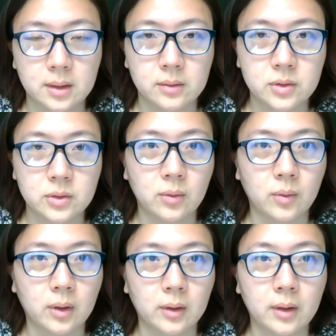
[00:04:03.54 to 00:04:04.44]

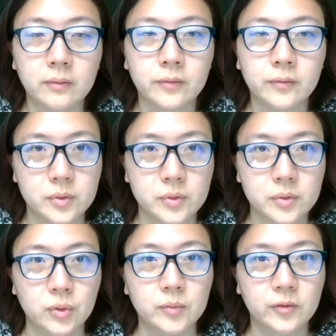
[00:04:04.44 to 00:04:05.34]
into a conference
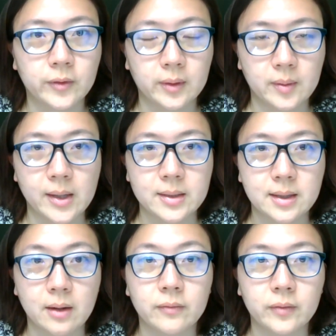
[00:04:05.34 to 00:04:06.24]
room feeling
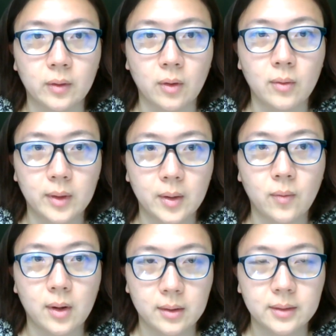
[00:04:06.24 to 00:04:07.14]
myself the only
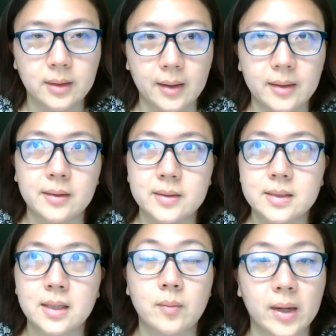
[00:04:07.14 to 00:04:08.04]
one, and then
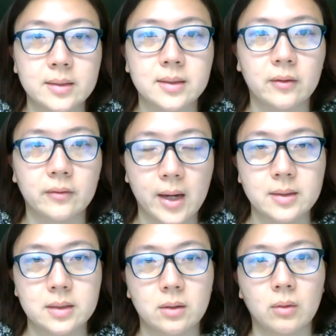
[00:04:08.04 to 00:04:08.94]
seeing myself
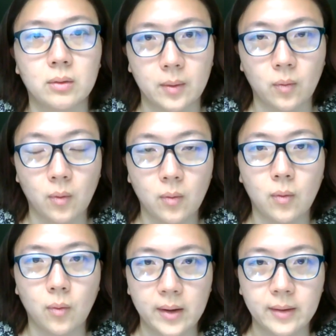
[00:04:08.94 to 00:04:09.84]
as the only
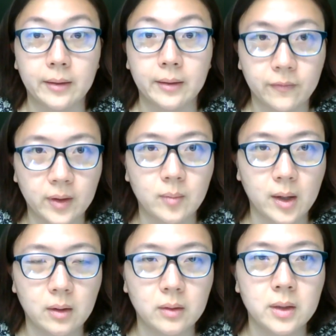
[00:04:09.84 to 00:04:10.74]
one like
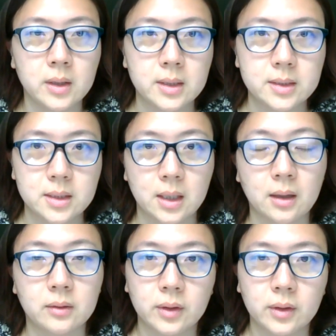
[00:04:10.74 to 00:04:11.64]
female sitting
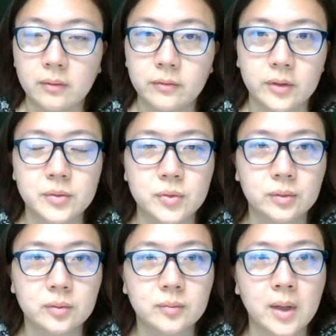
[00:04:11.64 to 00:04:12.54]
on the conference
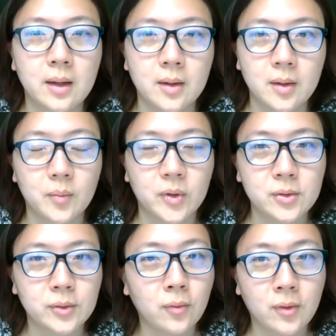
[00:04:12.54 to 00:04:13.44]
room. But
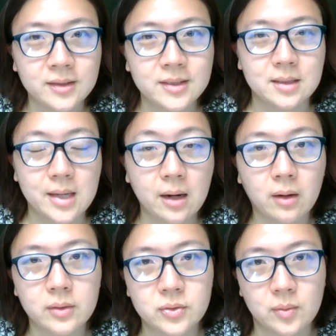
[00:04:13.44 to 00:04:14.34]
you know what? That
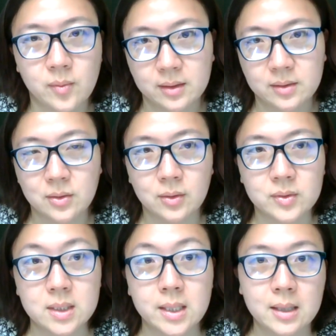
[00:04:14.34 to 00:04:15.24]
also makes you
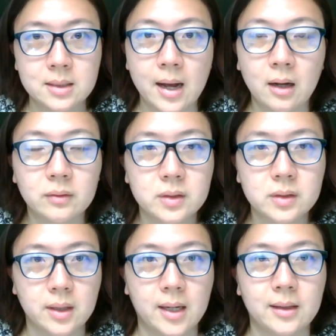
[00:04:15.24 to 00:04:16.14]
stand out,
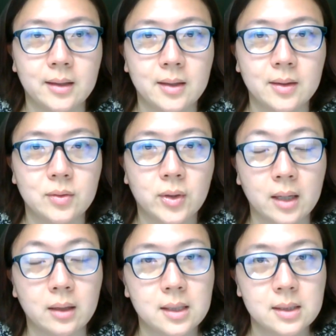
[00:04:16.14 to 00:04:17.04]
and then you
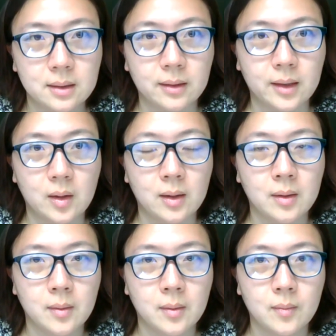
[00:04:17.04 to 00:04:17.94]
can easily
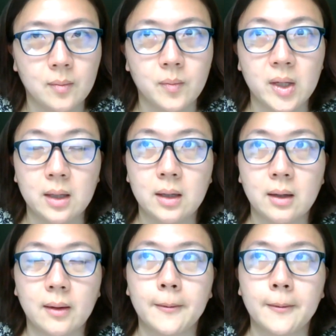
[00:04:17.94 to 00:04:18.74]
be